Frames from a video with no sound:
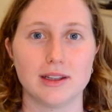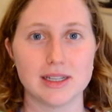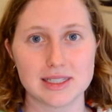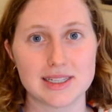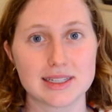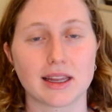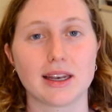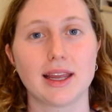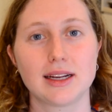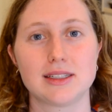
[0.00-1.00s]
that is
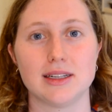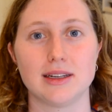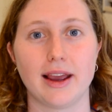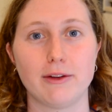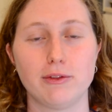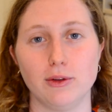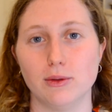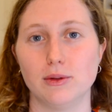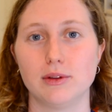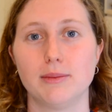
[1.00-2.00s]
disconnected and
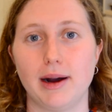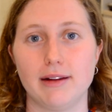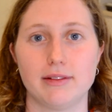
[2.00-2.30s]
fueled by